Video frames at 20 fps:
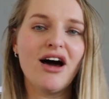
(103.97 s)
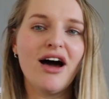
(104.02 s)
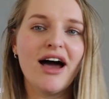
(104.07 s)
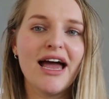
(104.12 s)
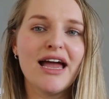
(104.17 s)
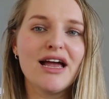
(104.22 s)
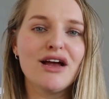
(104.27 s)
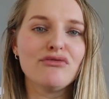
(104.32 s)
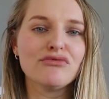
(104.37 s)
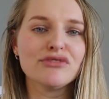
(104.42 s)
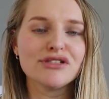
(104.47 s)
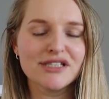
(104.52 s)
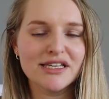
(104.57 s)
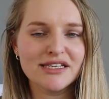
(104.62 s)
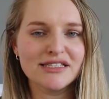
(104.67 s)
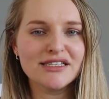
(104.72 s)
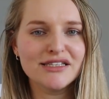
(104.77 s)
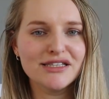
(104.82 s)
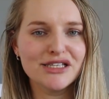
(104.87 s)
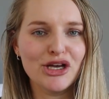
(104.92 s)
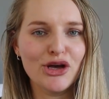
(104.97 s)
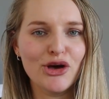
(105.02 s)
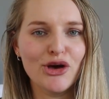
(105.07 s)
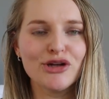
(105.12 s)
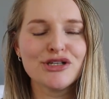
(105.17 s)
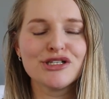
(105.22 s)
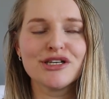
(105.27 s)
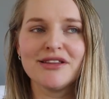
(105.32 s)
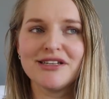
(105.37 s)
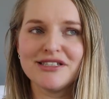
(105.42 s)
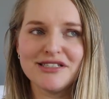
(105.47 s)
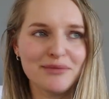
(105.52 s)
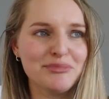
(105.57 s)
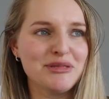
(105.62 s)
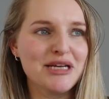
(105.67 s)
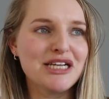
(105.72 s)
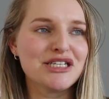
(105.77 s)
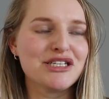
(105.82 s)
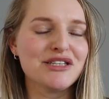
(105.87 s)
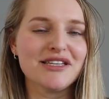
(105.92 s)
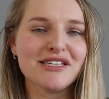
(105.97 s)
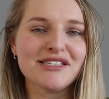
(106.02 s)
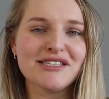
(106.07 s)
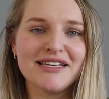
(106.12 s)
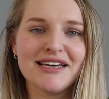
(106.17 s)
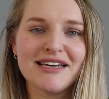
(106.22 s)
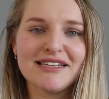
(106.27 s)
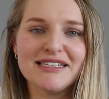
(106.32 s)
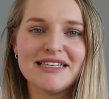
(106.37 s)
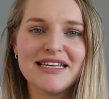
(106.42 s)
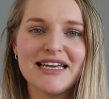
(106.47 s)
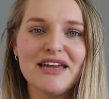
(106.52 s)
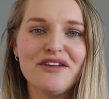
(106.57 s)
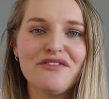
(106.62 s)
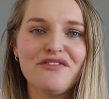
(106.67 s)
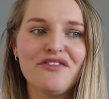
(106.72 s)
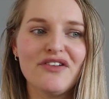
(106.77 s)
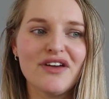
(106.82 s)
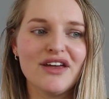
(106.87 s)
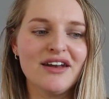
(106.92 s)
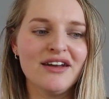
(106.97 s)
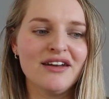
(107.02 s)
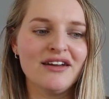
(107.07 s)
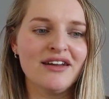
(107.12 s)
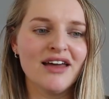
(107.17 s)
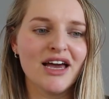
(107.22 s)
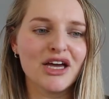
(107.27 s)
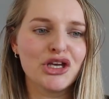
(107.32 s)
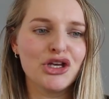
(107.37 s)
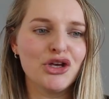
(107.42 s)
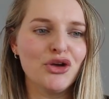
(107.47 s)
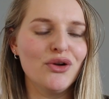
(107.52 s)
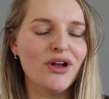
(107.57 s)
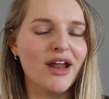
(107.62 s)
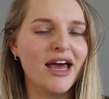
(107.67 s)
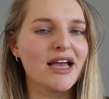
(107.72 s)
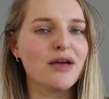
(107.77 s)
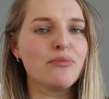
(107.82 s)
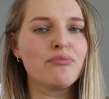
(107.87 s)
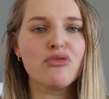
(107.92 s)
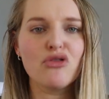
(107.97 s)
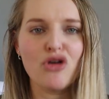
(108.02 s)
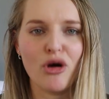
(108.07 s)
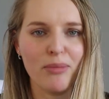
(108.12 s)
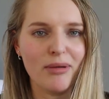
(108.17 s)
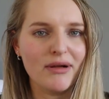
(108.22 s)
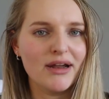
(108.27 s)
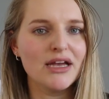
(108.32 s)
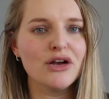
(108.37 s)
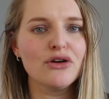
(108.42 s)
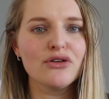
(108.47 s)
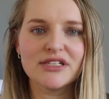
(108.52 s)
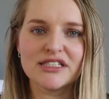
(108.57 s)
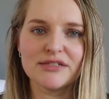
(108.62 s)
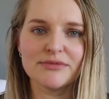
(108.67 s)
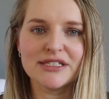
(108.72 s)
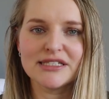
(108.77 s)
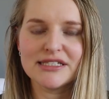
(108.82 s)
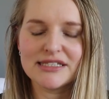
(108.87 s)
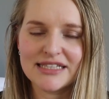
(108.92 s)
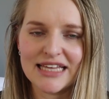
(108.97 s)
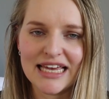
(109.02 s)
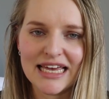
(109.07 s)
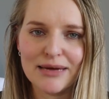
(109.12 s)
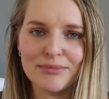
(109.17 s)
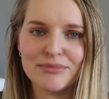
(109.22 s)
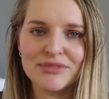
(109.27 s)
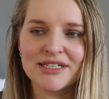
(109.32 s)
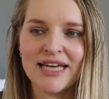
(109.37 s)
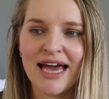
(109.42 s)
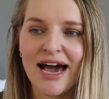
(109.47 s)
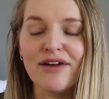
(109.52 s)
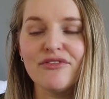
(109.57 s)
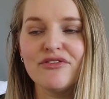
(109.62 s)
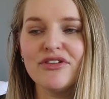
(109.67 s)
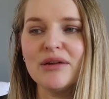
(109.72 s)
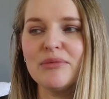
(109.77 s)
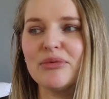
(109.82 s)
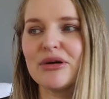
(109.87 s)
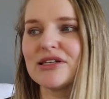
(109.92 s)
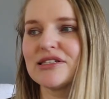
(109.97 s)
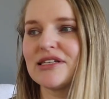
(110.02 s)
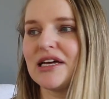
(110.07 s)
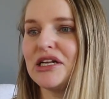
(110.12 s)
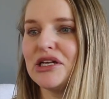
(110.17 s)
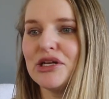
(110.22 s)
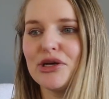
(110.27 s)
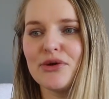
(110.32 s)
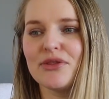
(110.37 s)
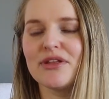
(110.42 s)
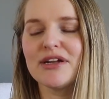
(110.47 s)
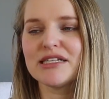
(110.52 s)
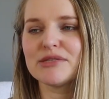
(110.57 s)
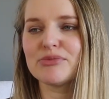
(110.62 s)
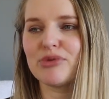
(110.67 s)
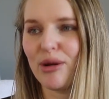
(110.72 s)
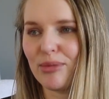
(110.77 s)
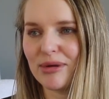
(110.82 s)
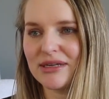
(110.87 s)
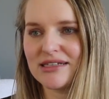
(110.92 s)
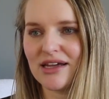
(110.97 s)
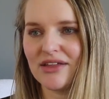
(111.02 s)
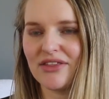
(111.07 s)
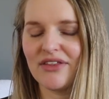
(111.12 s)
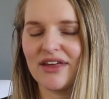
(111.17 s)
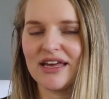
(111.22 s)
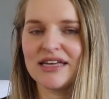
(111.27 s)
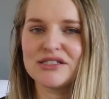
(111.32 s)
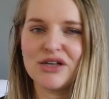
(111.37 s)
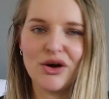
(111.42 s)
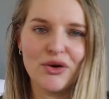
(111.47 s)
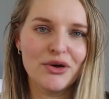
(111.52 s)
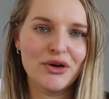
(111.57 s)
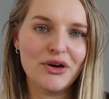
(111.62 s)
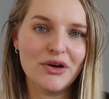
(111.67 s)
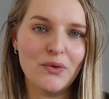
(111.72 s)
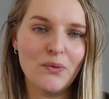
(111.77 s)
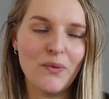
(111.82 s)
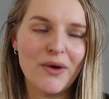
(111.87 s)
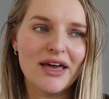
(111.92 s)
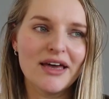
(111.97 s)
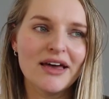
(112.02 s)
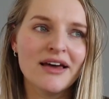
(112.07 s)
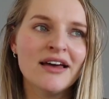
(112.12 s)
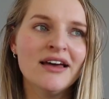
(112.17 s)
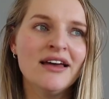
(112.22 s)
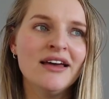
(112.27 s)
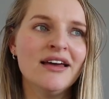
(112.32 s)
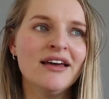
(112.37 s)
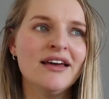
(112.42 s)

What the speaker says: I resisted the urge and the temptation this year to get Finn a cute, like, properly Christmas themed outfit, because I knew that it's probably something that he's only gonna wear,